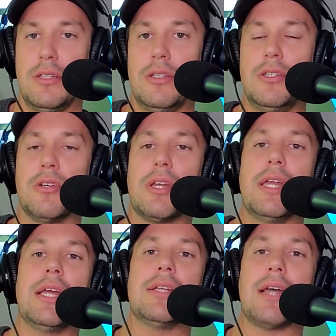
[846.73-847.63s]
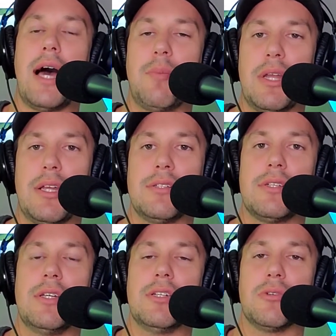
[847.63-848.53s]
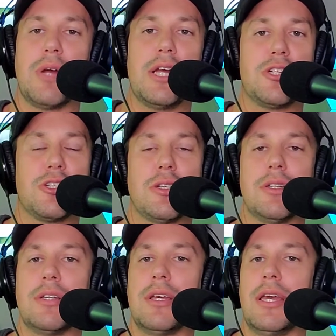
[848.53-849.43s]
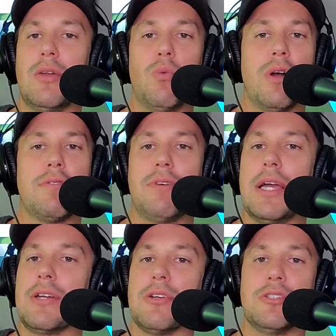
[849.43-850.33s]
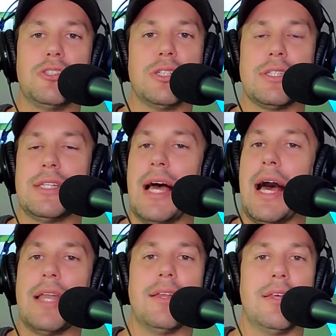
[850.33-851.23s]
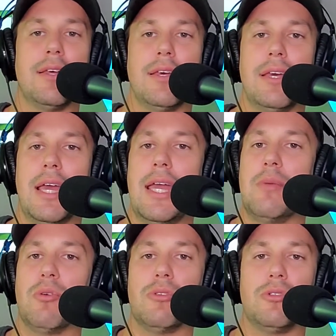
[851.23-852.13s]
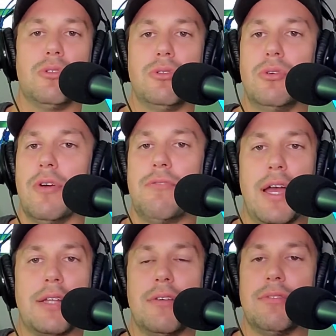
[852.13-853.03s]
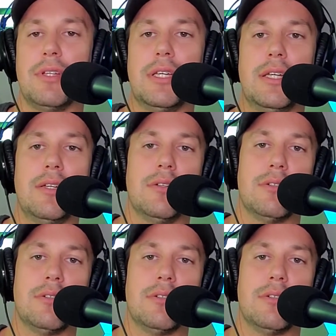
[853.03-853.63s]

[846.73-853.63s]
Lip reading: you're getting dominance in duration, and one fighter is just not able to effectively